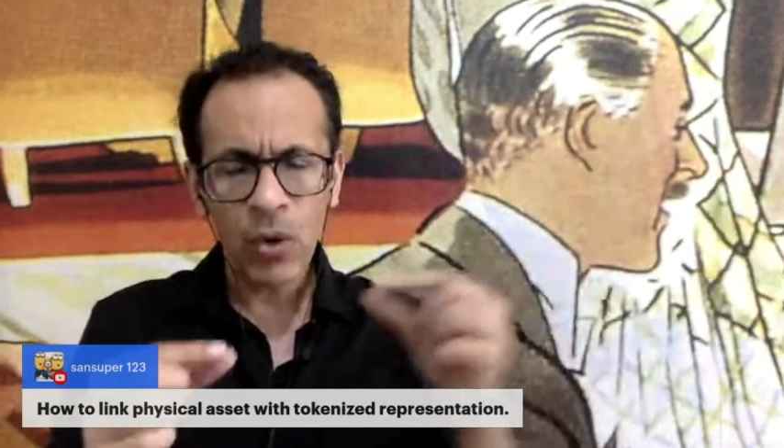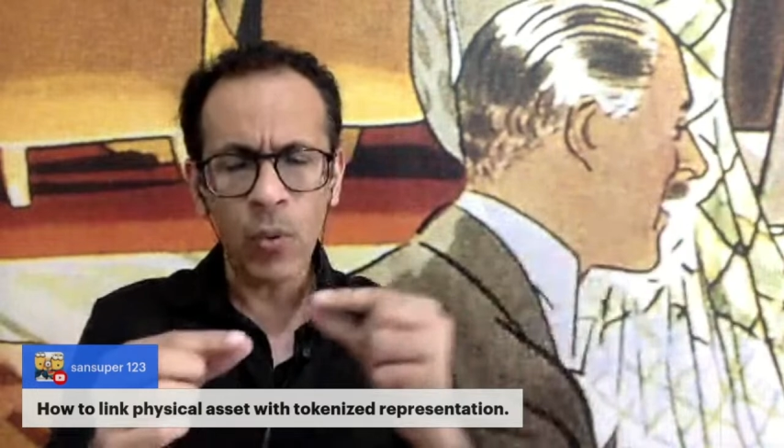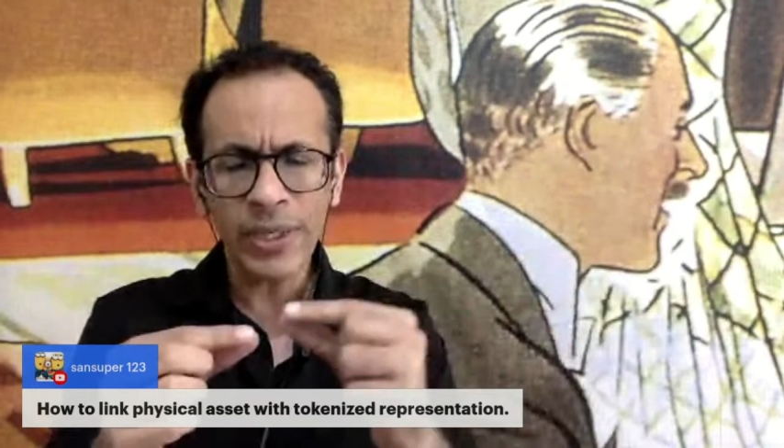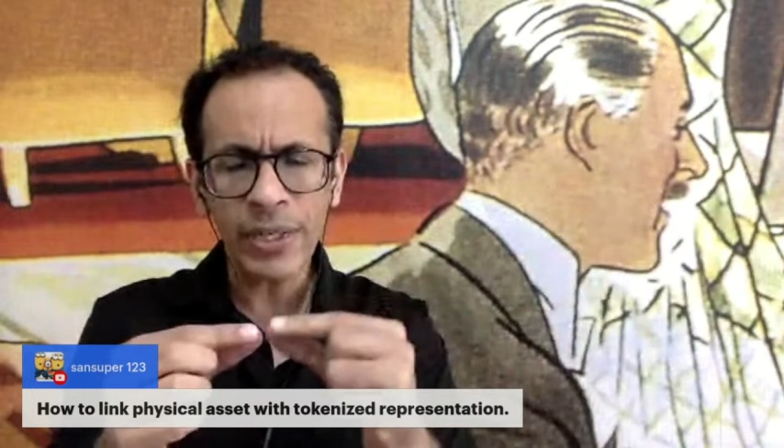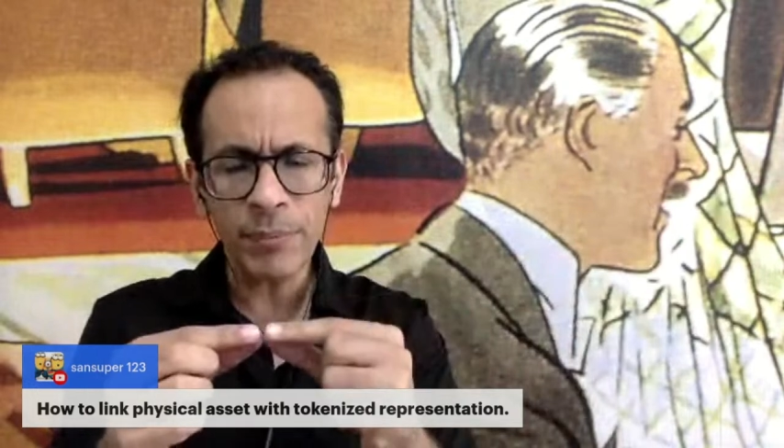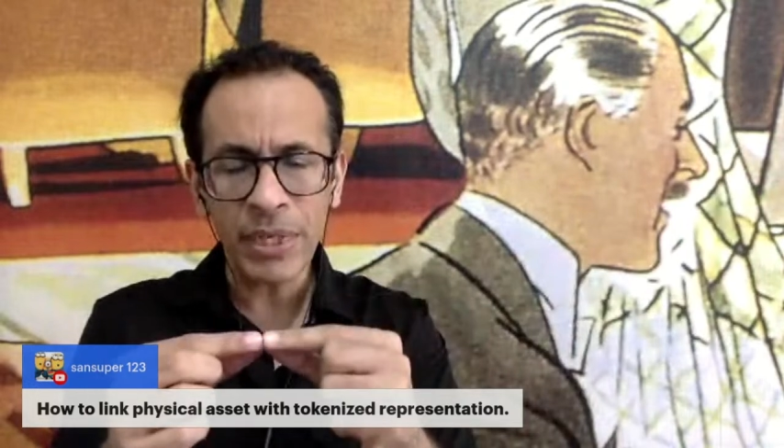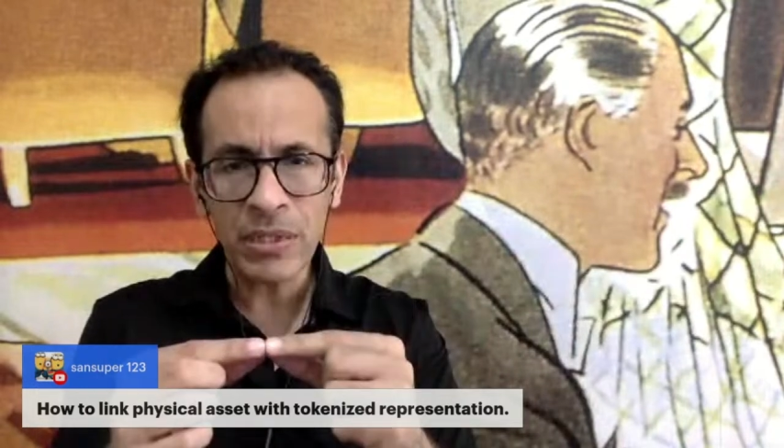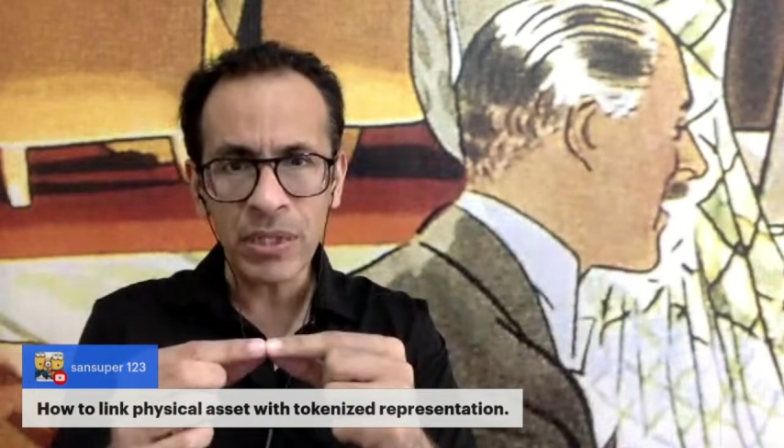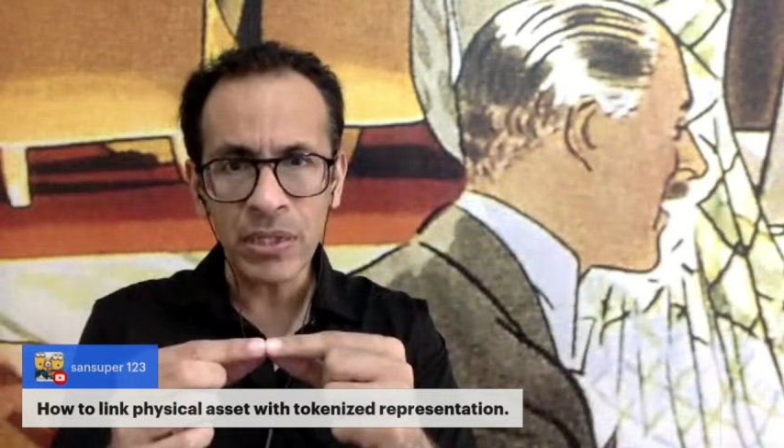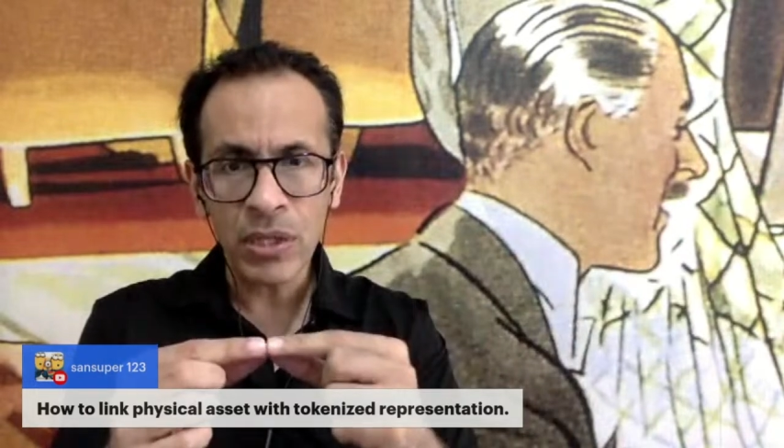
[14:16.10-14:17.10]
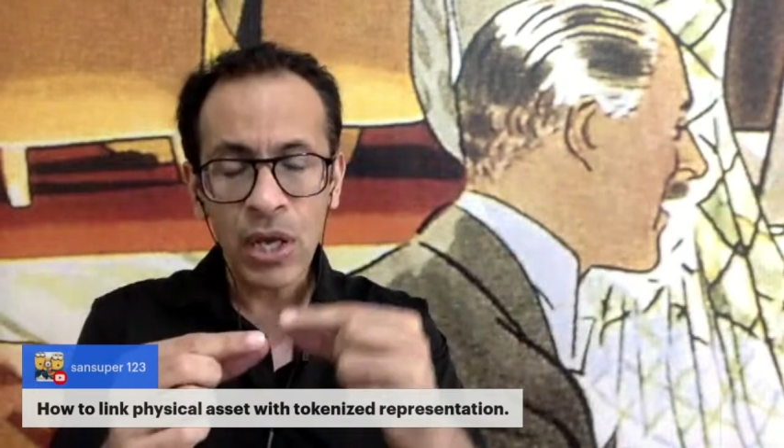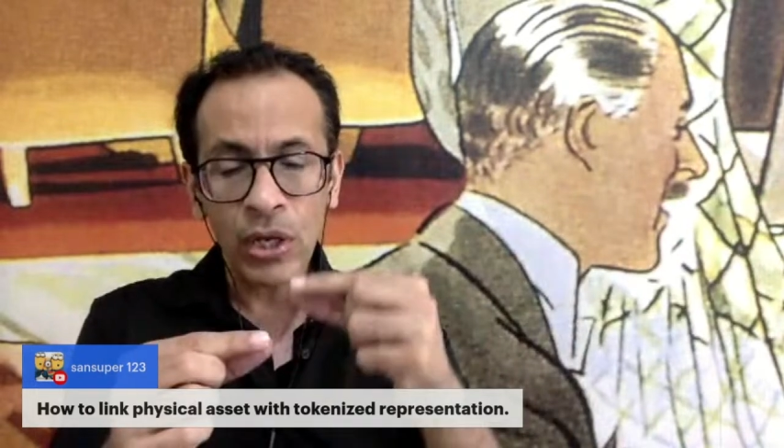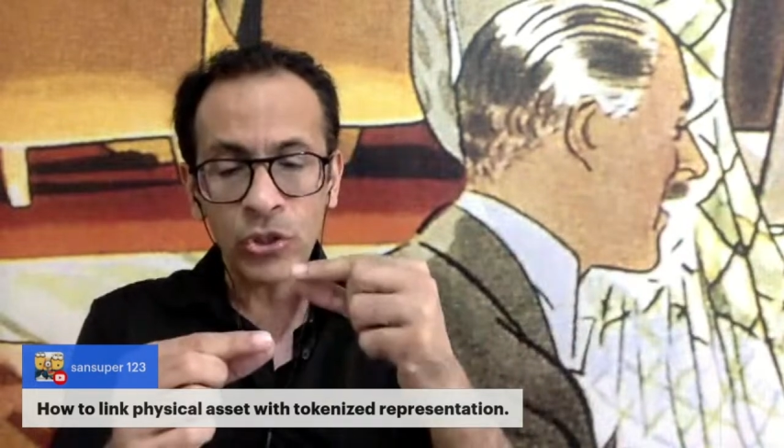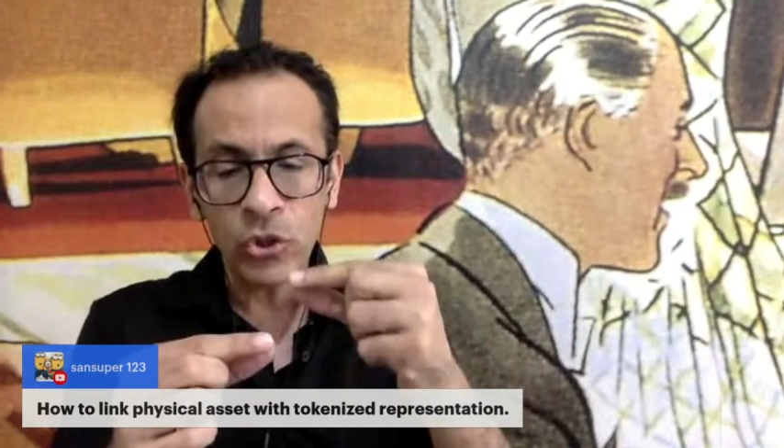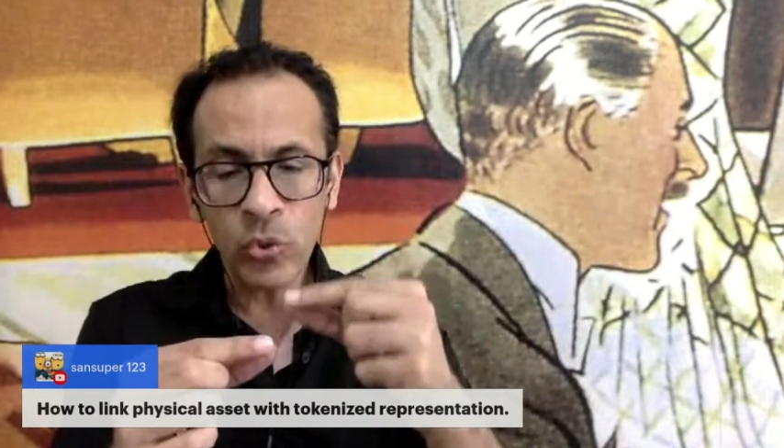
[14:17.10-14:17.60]
What it means is
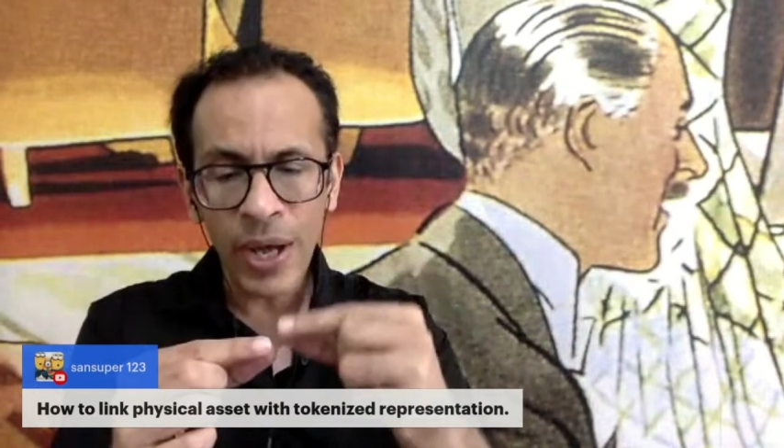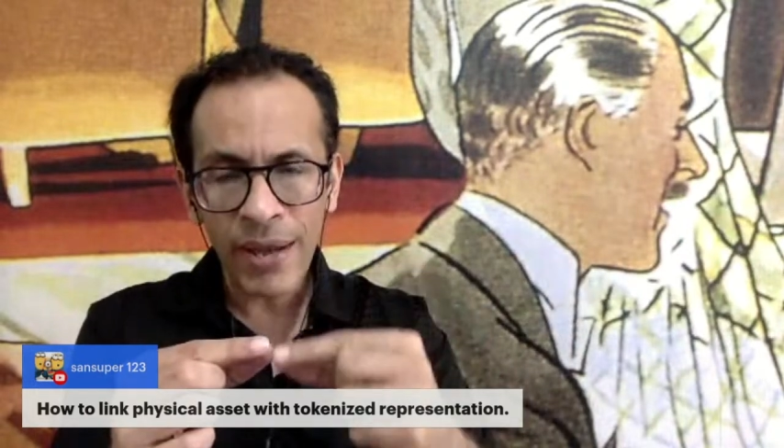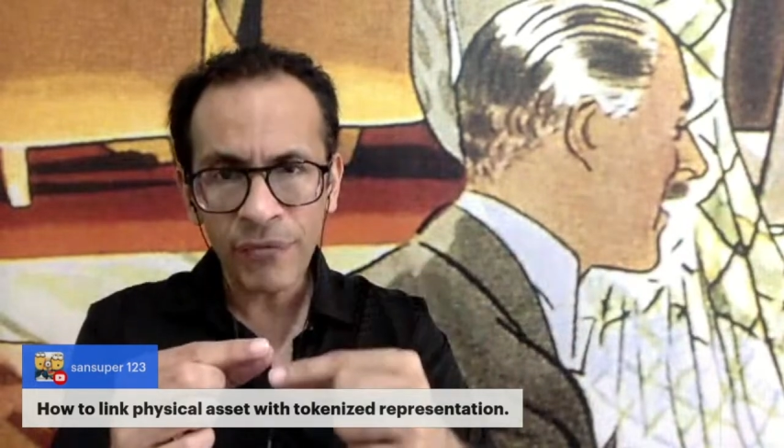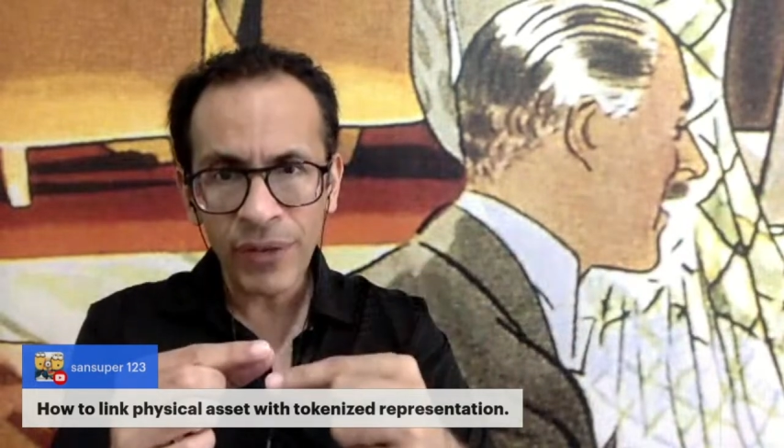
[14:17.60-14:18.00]
you have